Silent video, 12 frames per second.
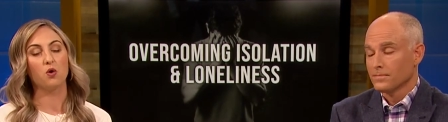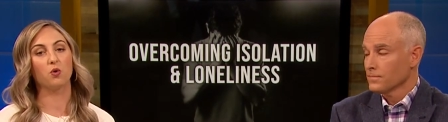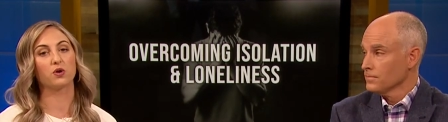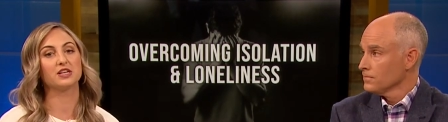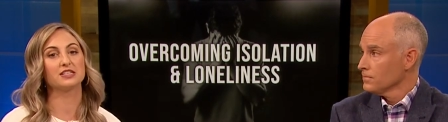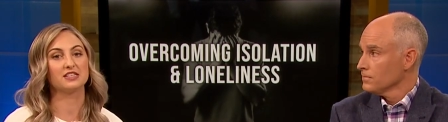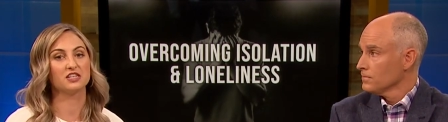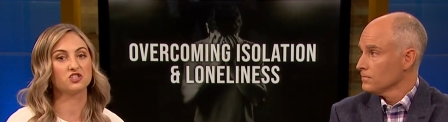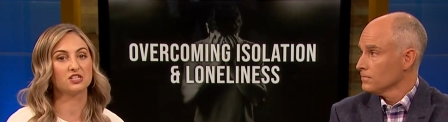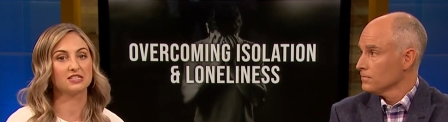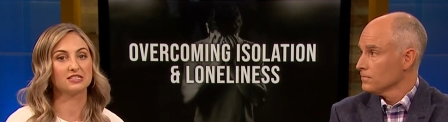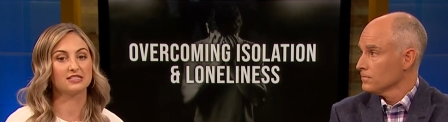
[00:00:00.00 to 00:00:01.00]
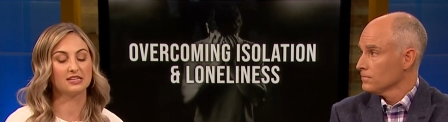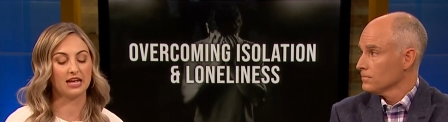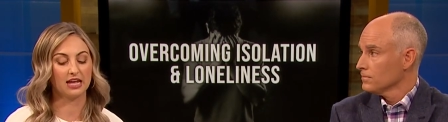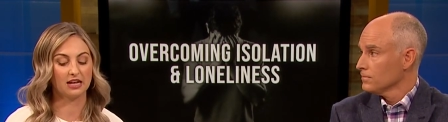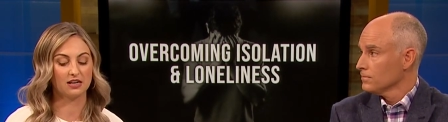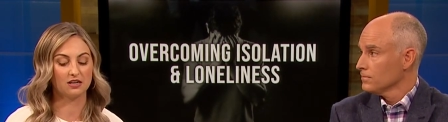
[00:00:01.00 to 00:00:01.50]
Speaker 1: organizations
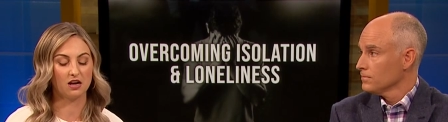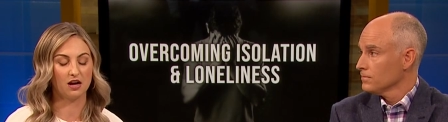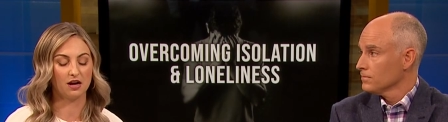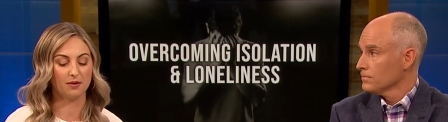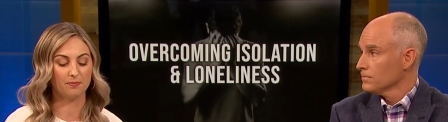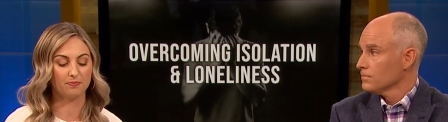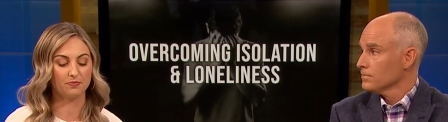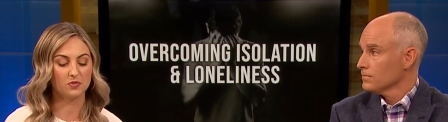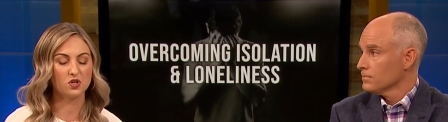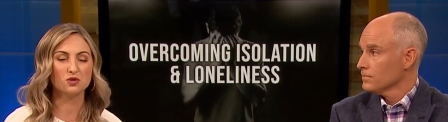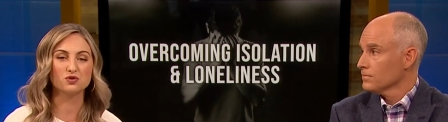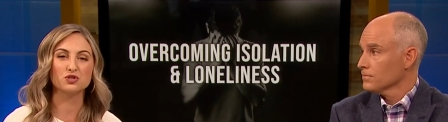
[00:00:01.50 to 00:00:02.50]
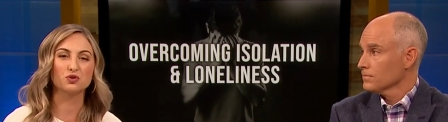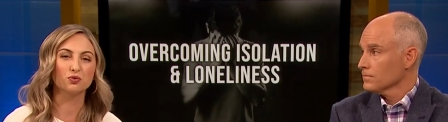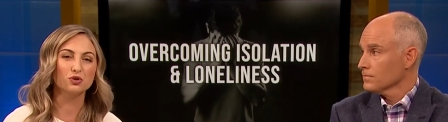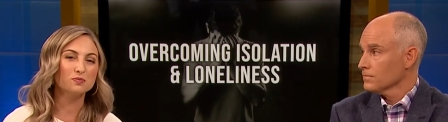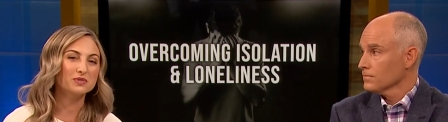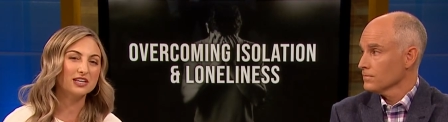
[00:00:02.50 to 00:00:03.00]
and um, you know just
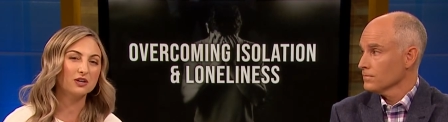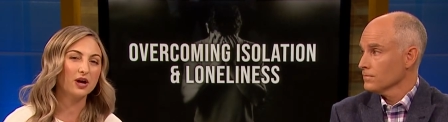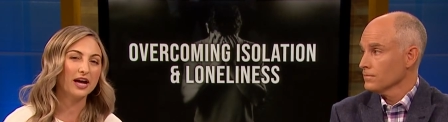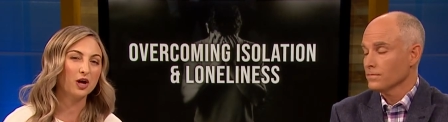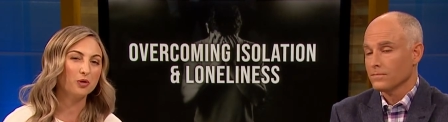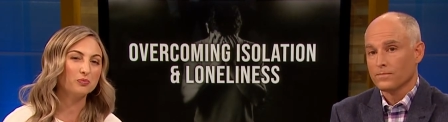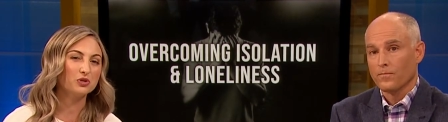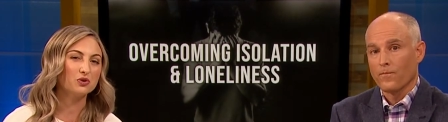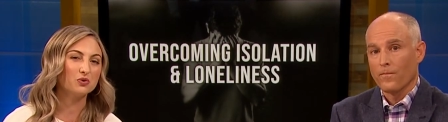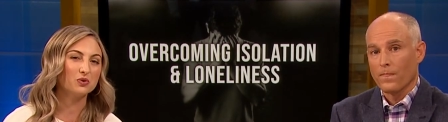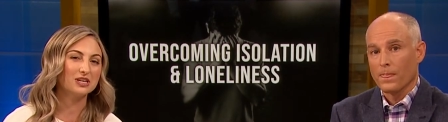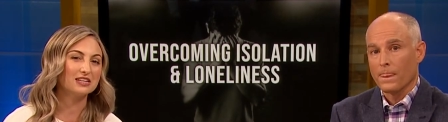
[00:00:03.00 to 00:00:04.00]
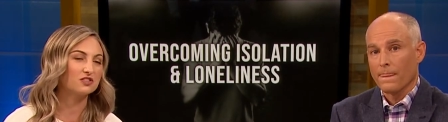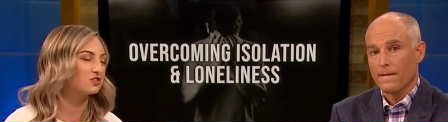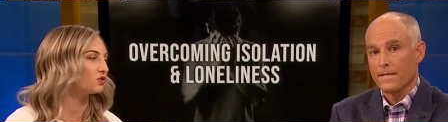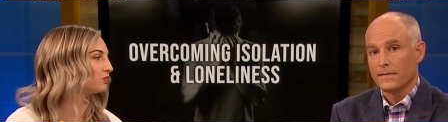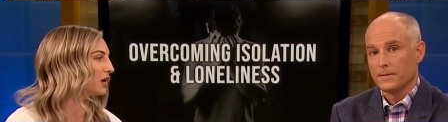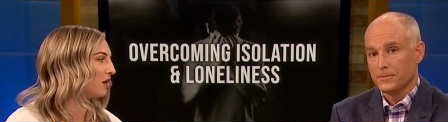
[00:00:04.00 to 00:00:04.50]
groups that'll help you get
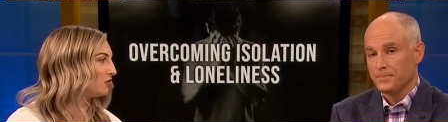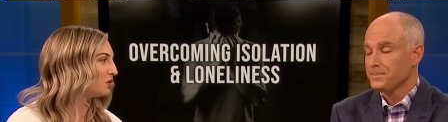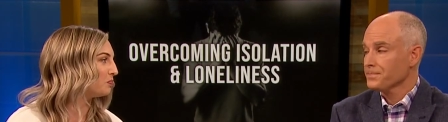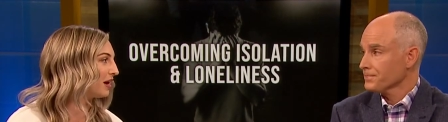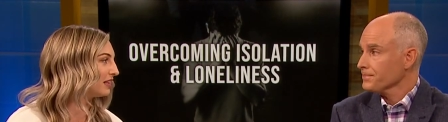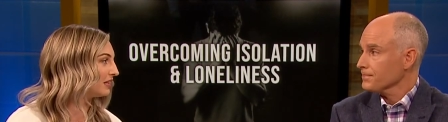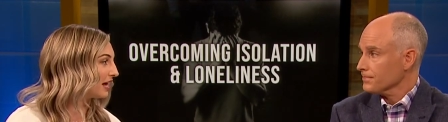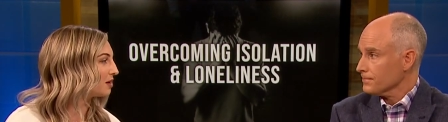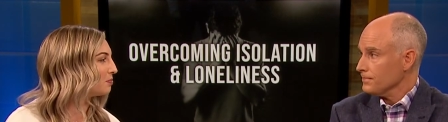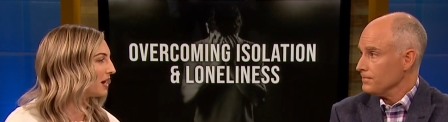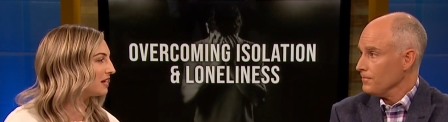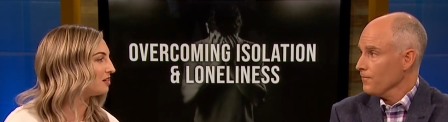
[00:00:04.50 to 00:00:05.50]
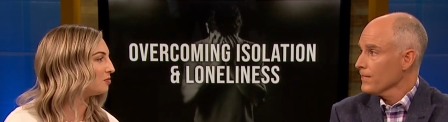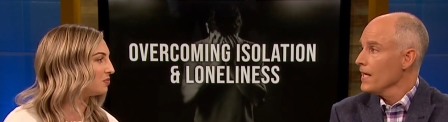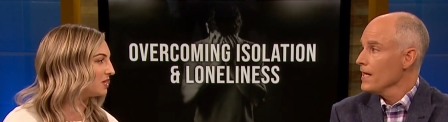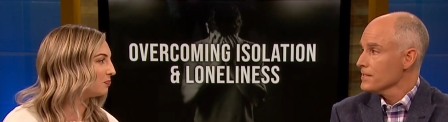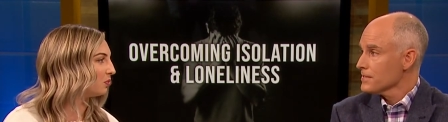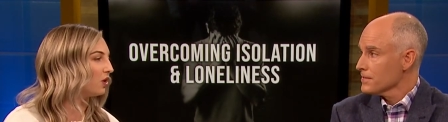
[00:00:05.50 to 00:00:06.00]
surrounded by like-minded
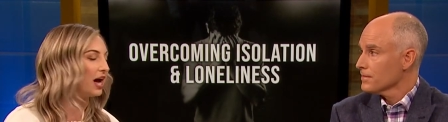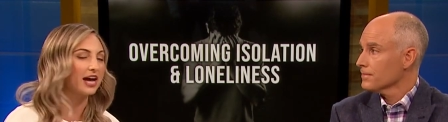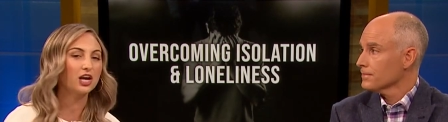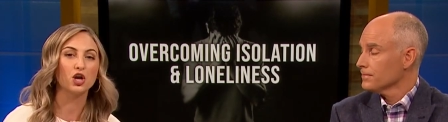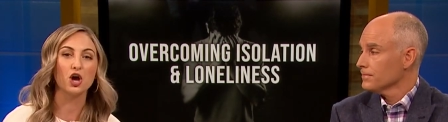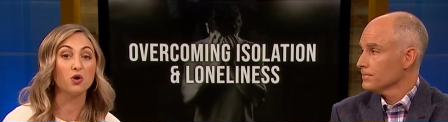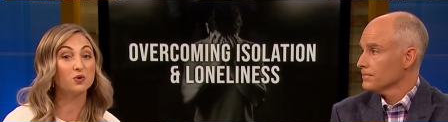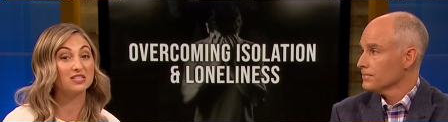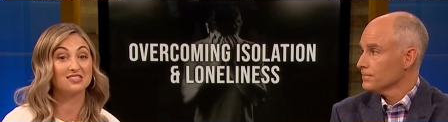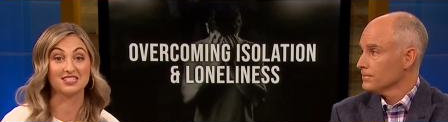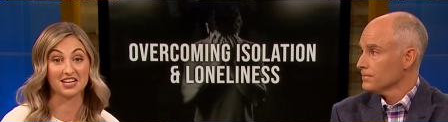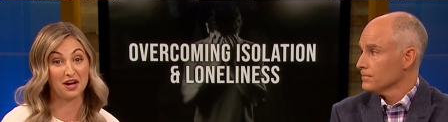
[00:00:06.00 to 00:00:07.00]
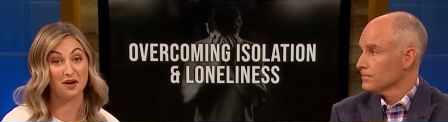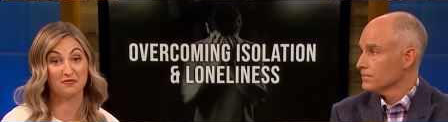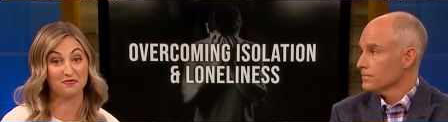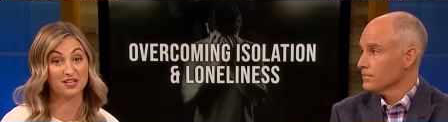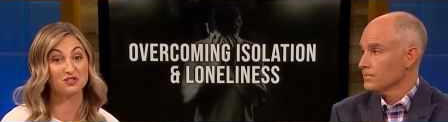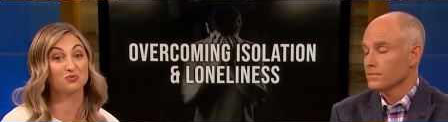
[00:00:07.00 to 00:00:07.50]
yes. people i know it's
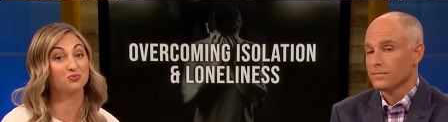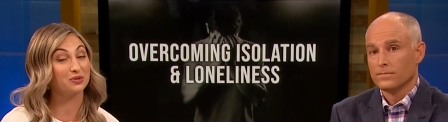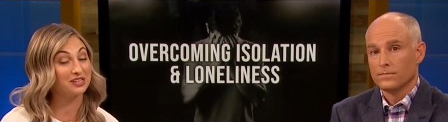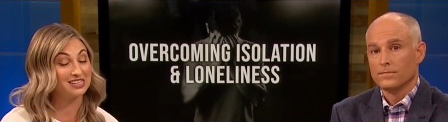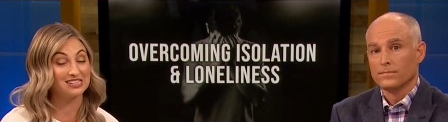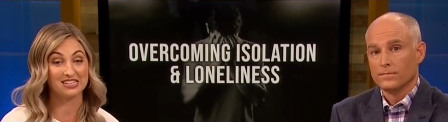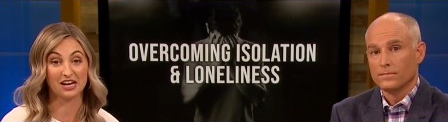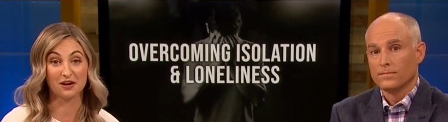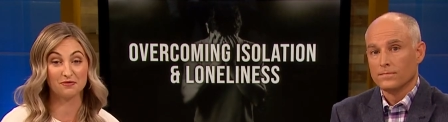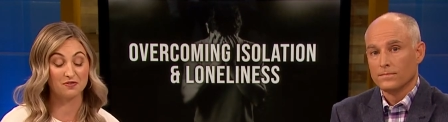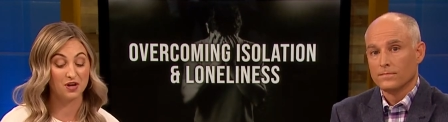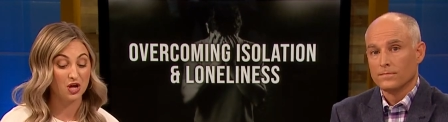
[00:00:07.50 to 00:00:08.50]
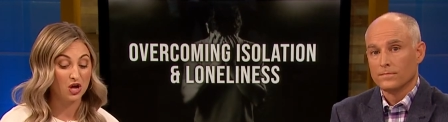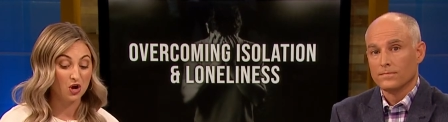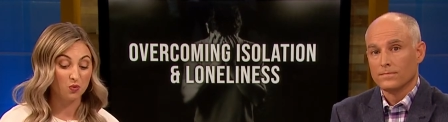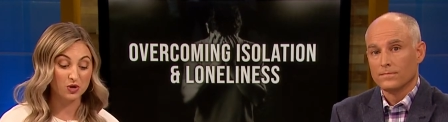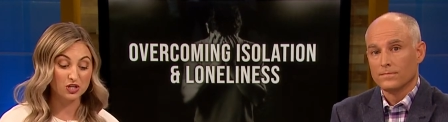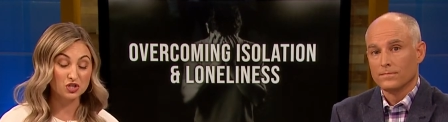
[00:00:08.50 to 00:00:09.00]
tough it's really tough
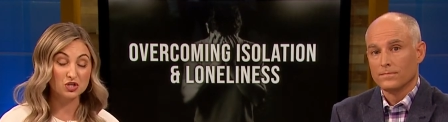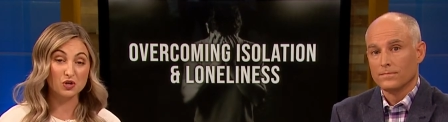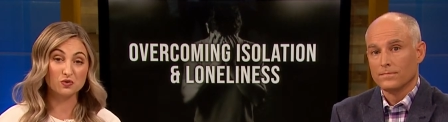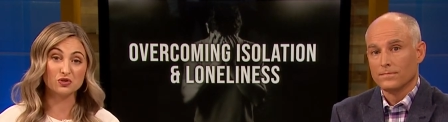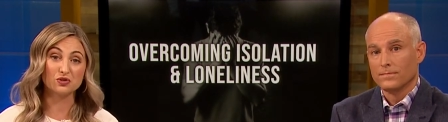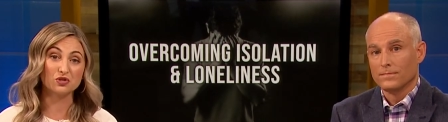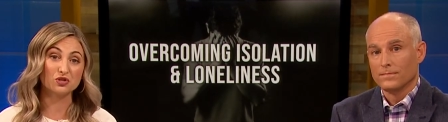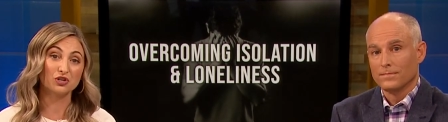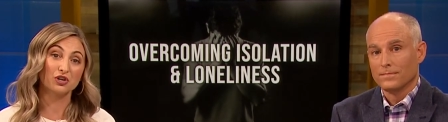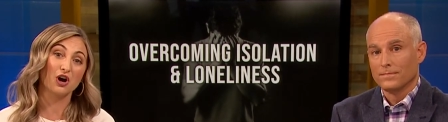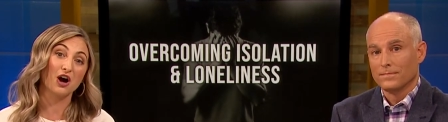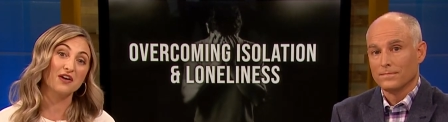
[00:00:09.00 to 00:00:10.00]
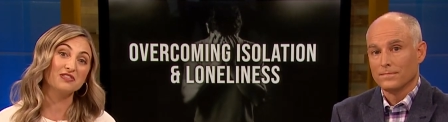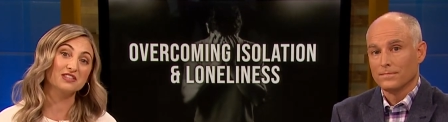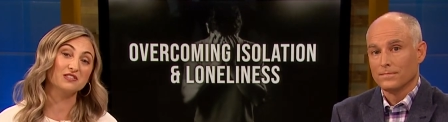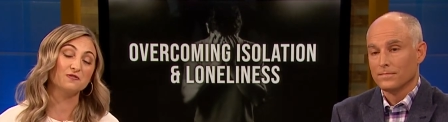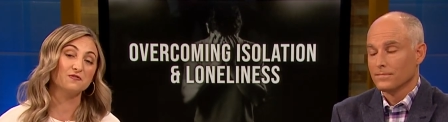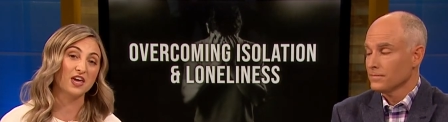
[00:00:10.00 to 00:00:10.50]
when you know you're, you're on
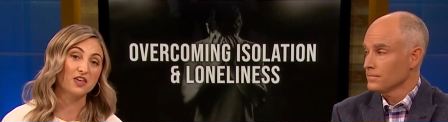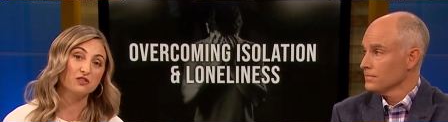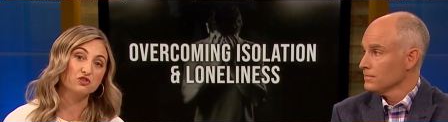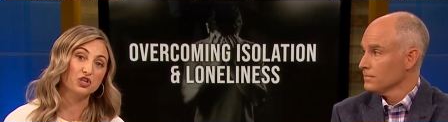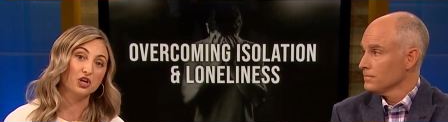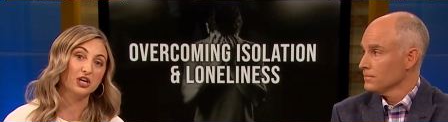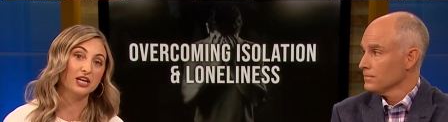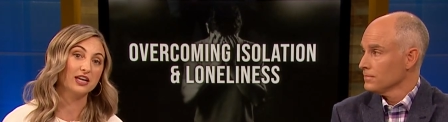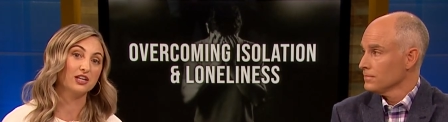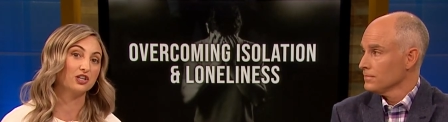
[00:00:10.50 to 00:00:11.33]
this faith journey